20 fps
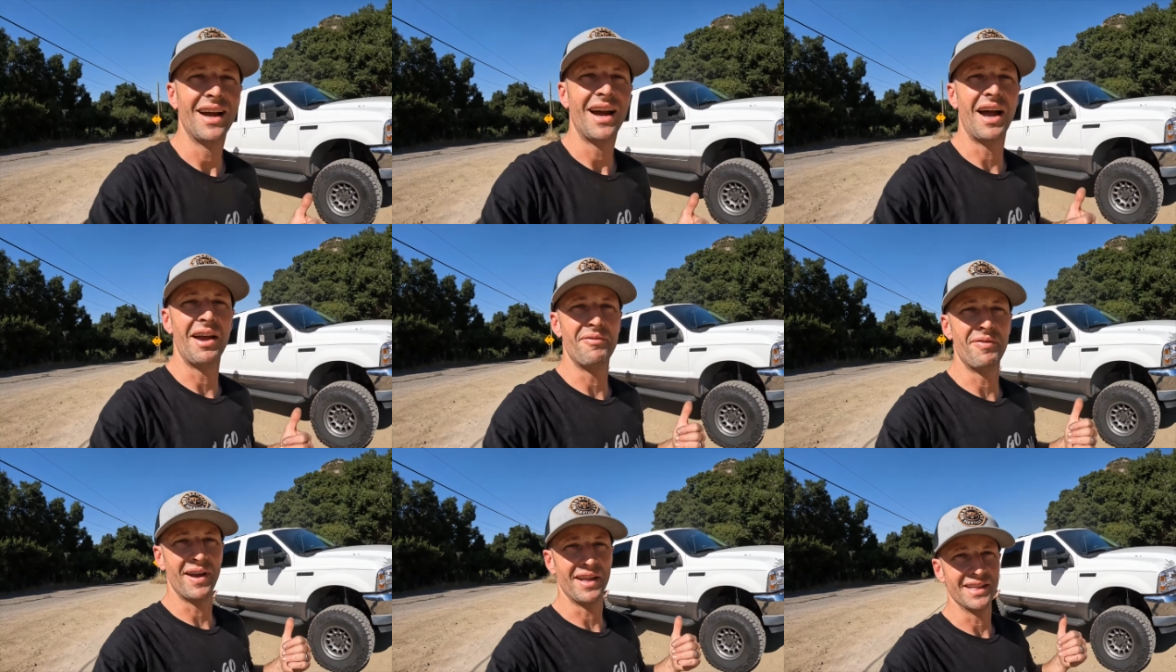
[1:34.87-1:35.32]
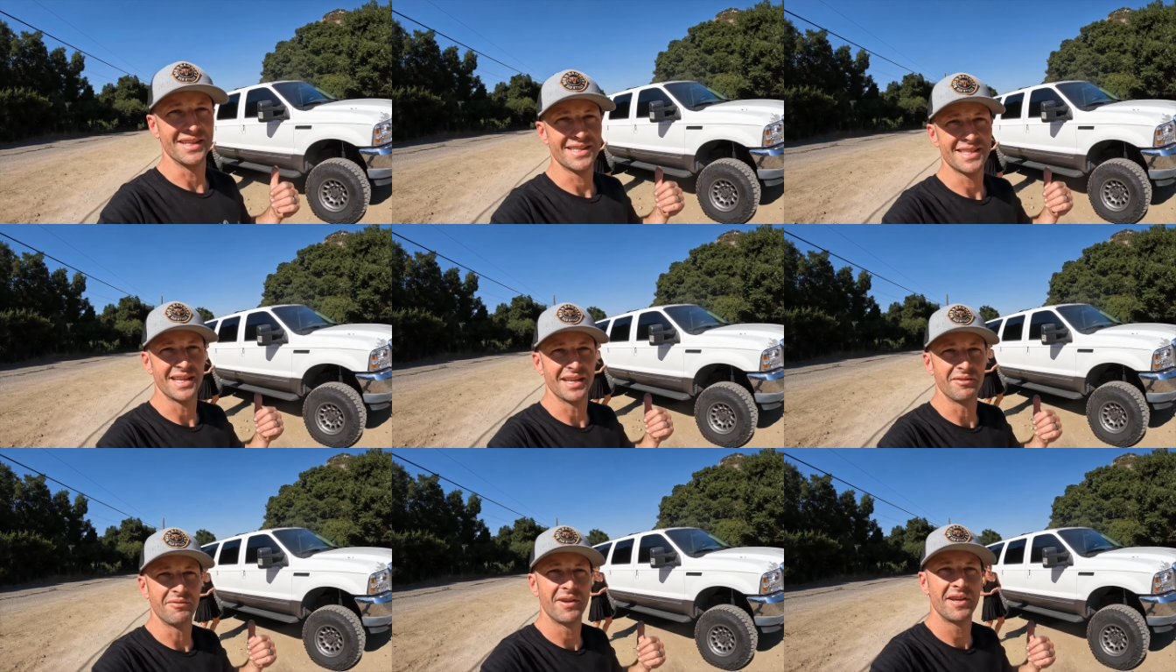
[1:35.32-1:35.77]
I found this
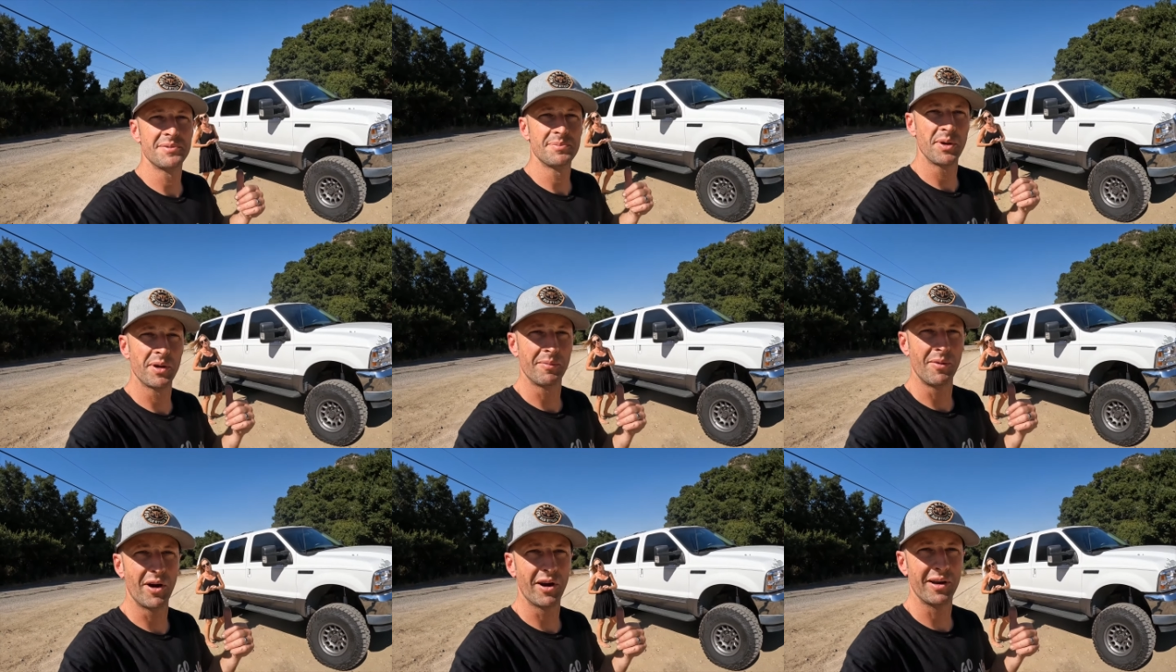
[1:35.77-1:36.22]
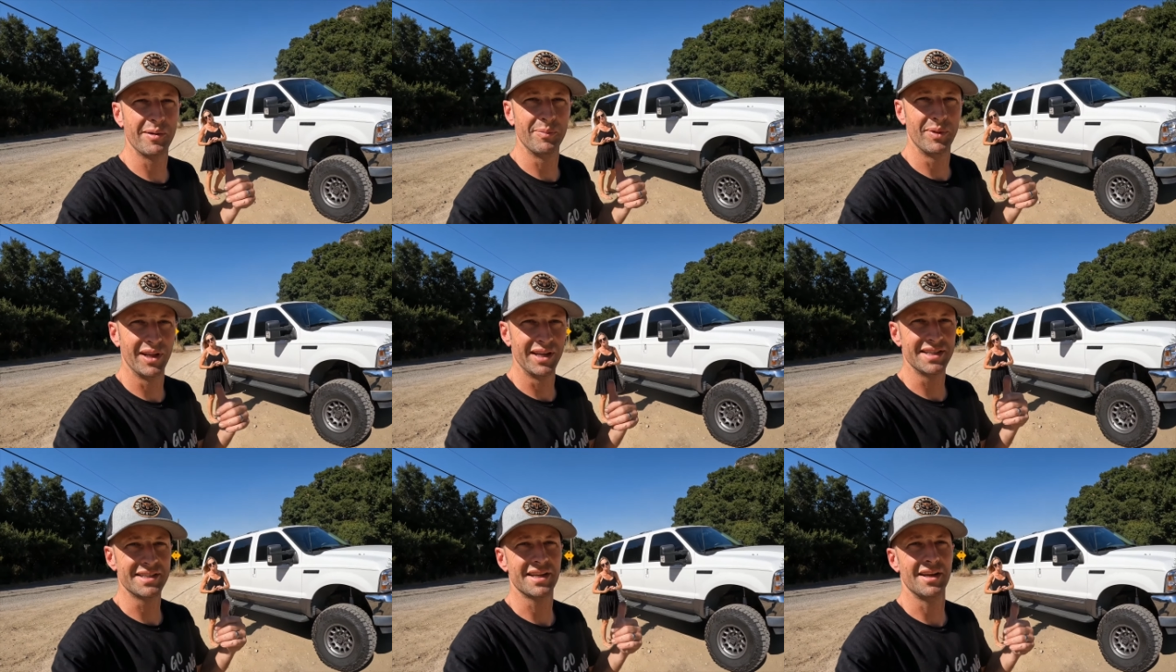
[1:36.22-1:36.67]
thing, Facebook
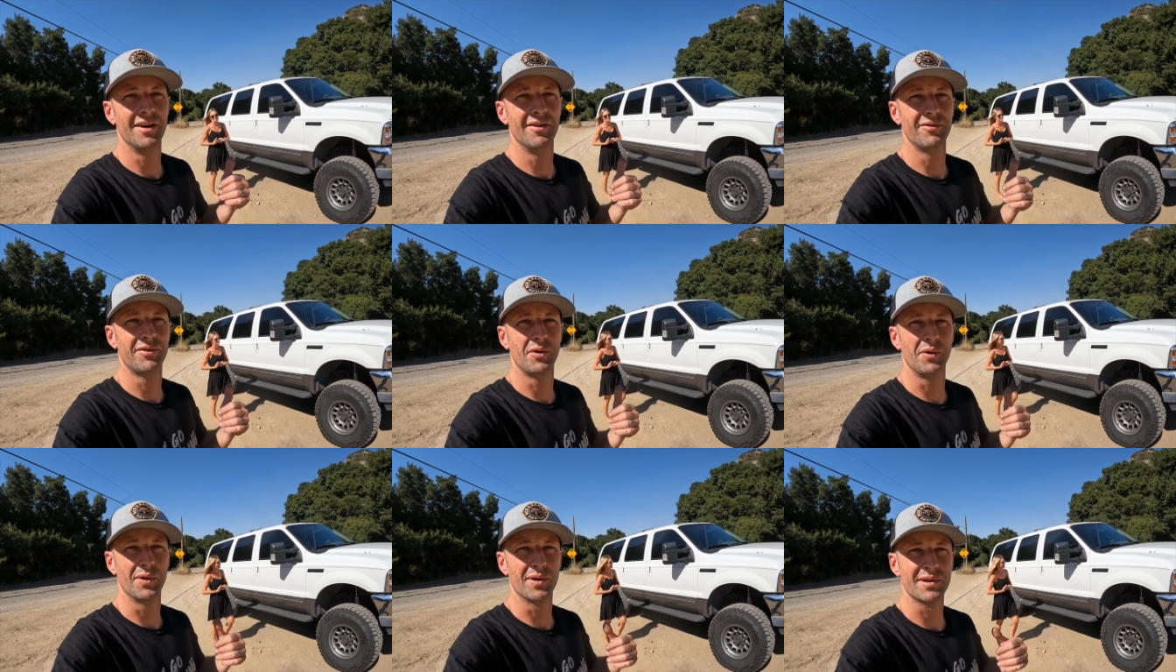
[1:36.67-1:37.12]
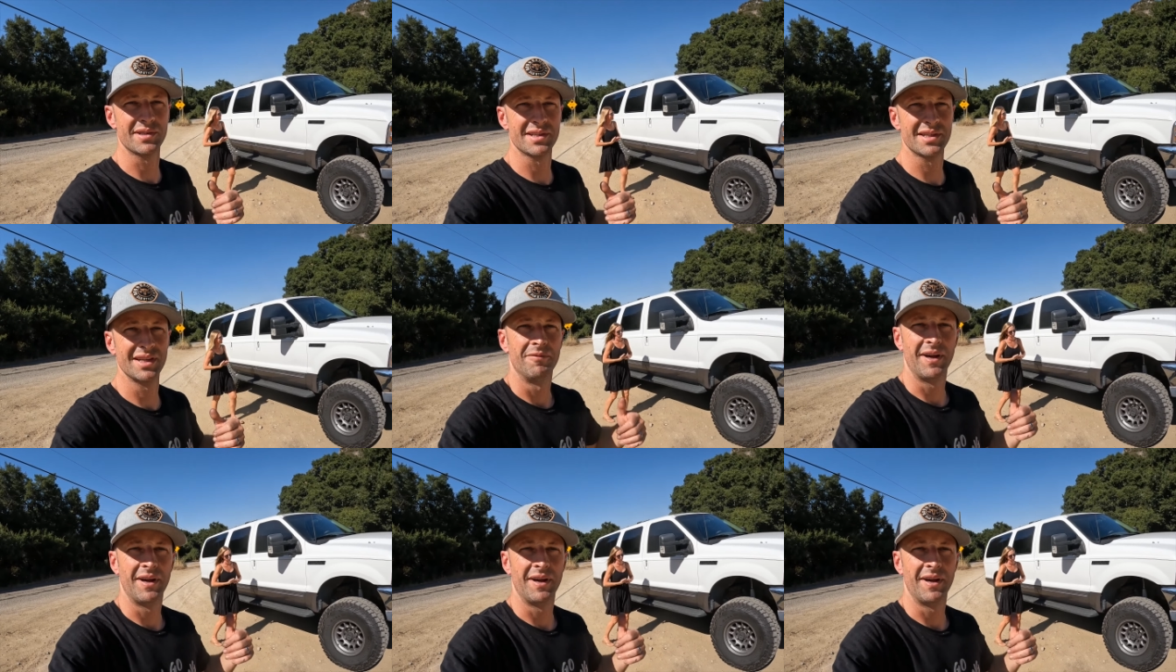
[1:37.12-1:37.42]
Marketplace, of course.